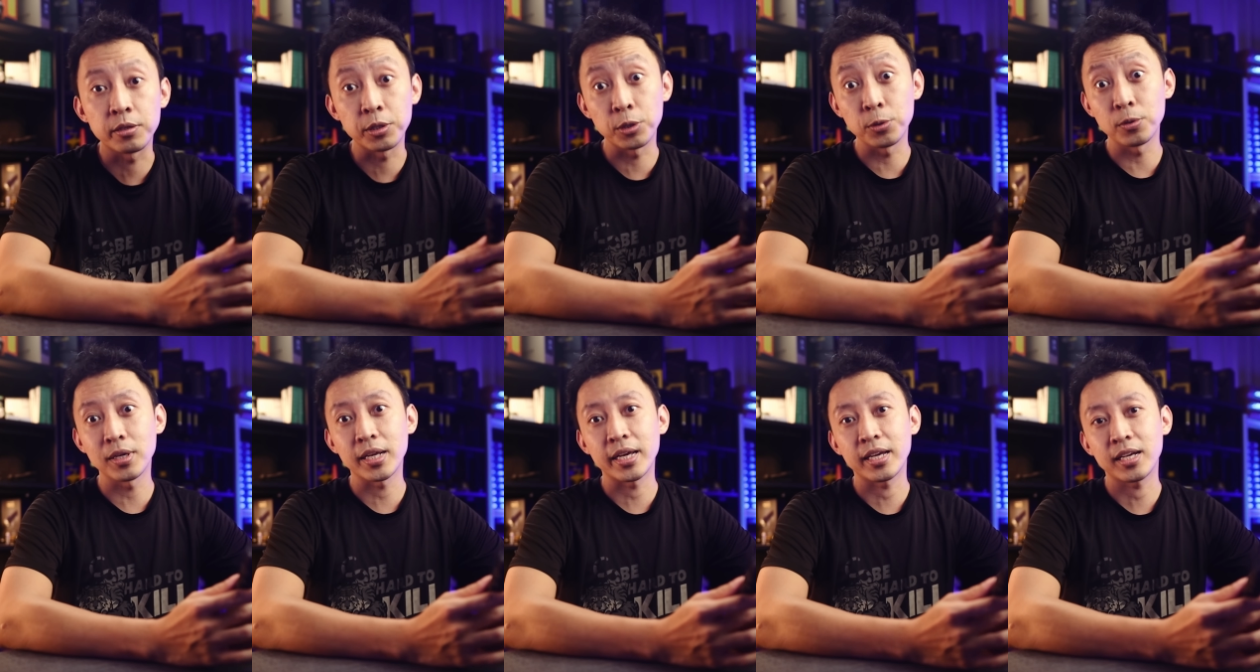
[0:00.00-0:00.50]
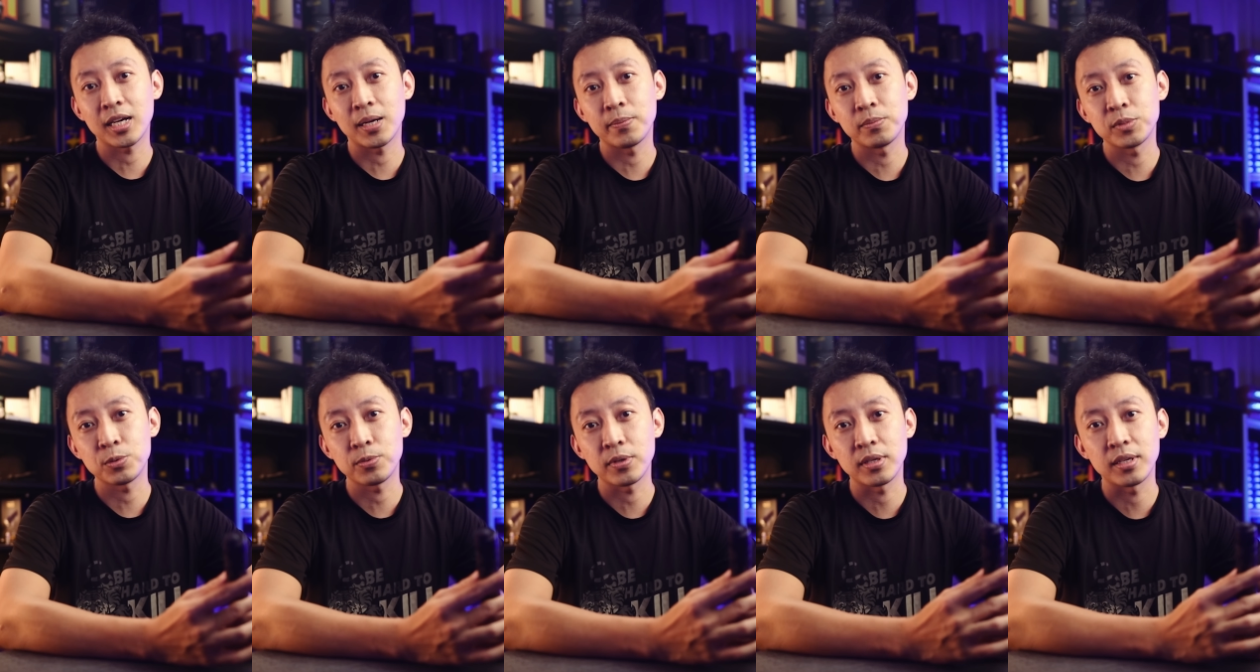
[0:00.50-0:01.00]
new light
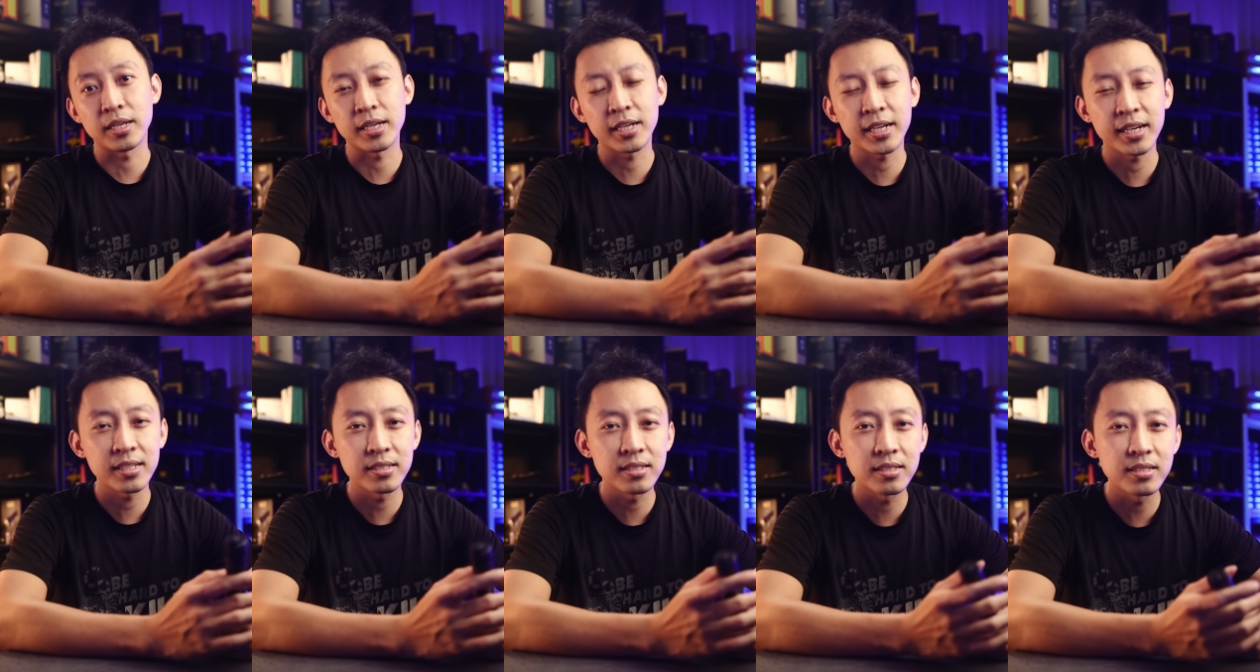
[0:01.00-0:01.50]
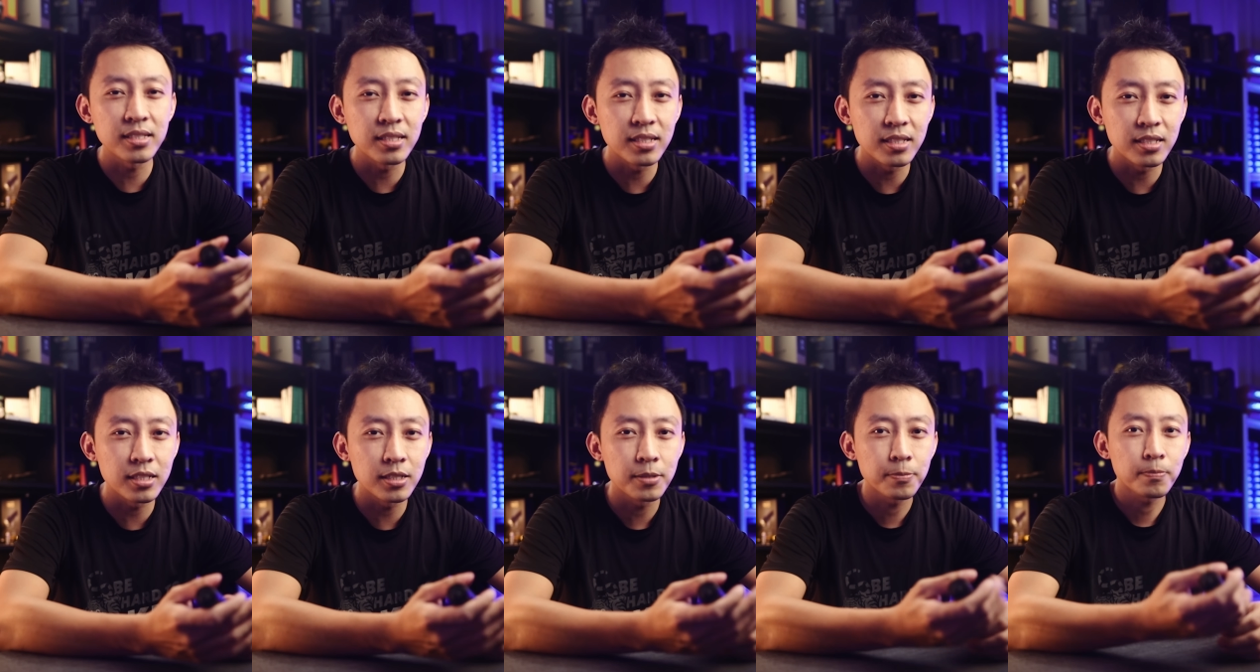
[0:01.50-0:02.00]
comes when they can't
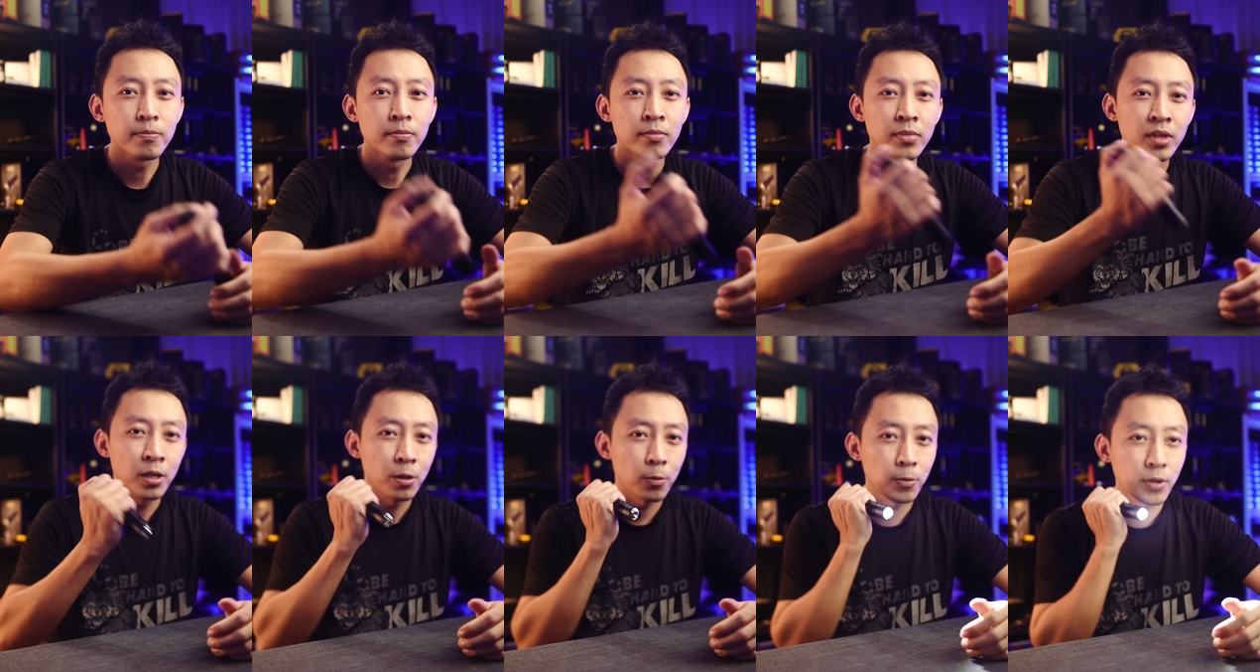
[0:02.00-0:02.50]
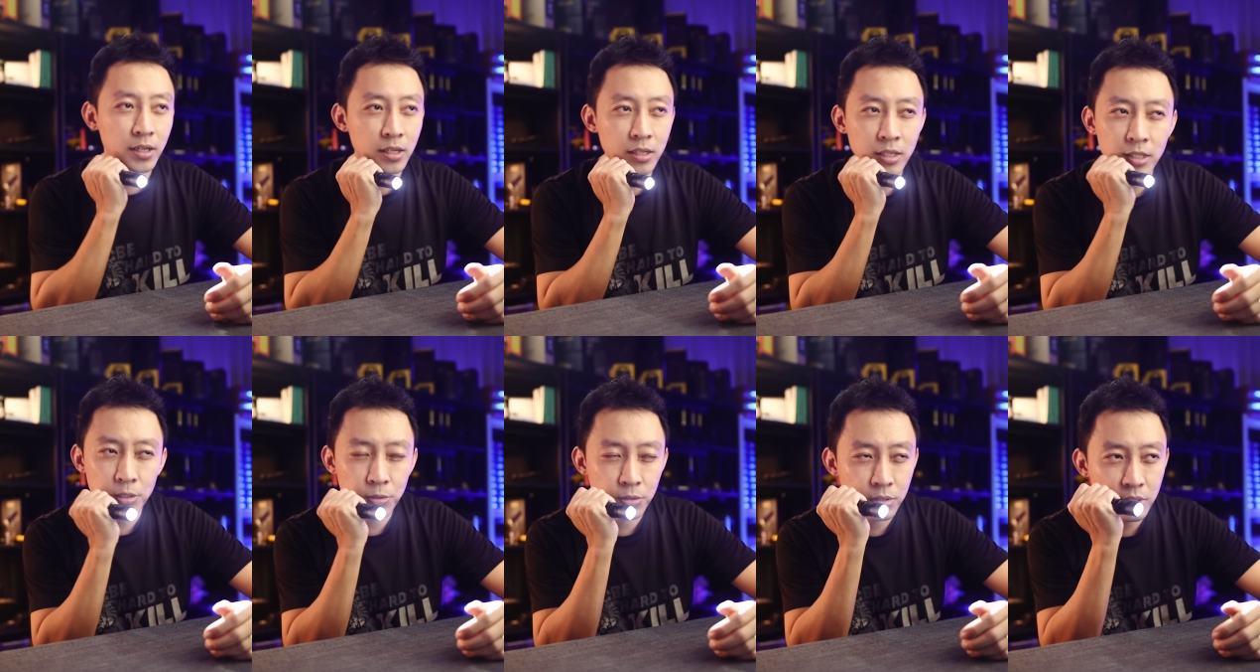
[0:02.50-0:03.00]
see where they
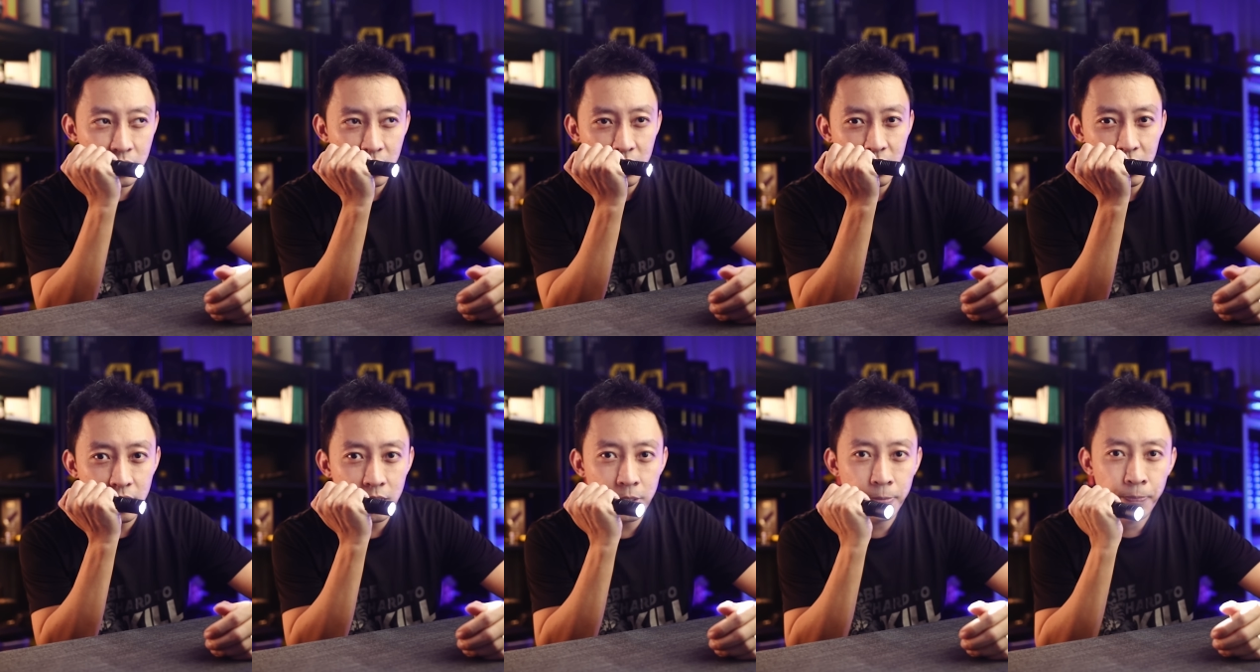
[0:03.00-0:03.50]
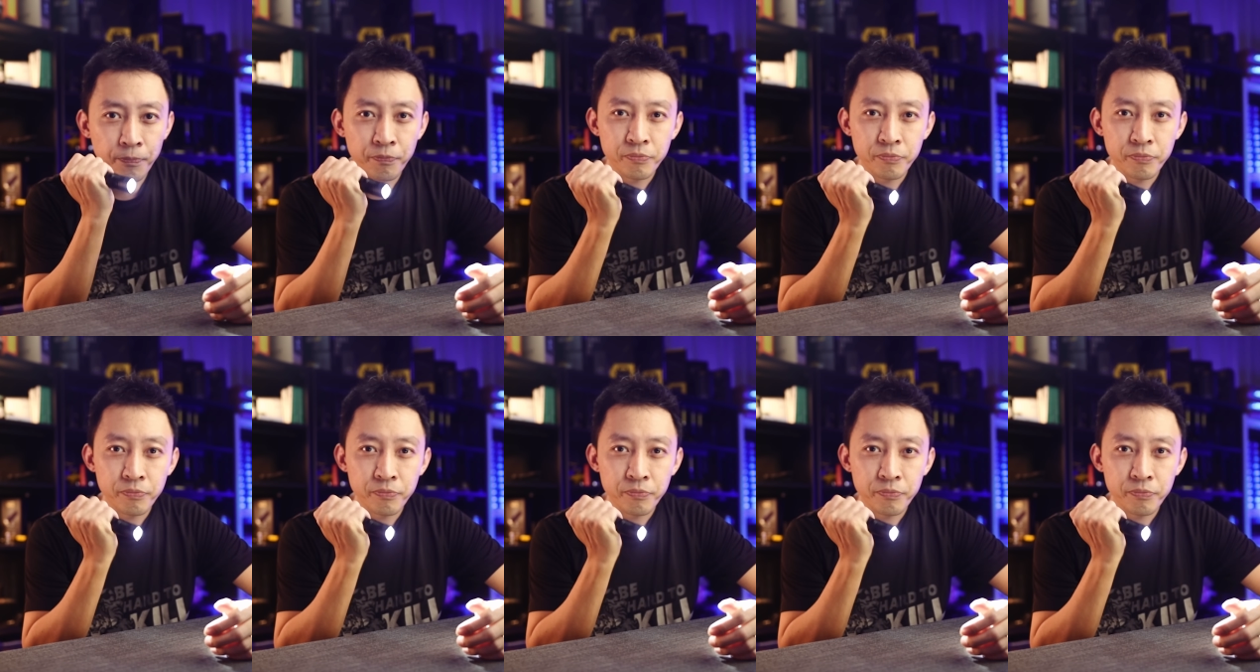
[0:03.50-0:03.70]
need to see,